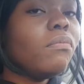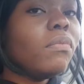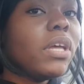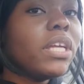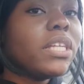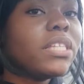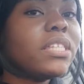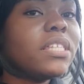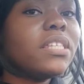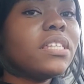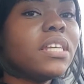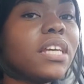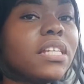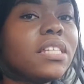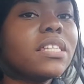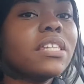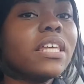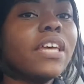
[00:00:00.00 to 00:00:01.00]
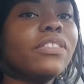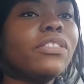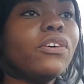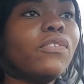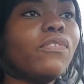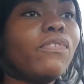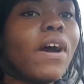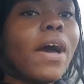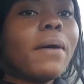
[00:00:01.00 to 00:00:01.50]
it's like the
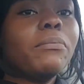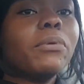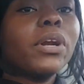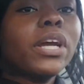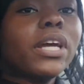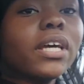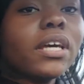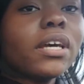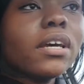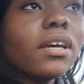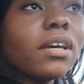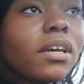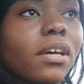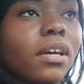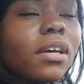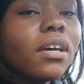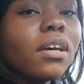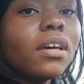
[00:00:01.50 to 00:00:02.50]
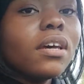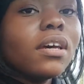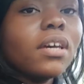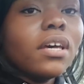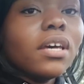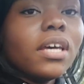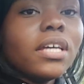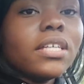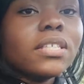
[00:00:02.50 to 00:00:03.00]
fabric
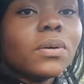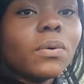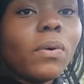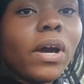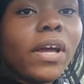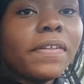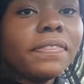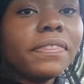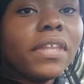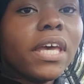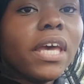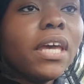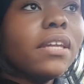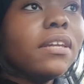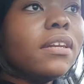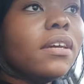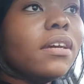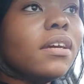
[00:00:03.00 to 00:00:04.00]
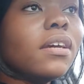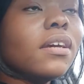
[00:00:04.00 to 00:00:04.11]
is quite thin,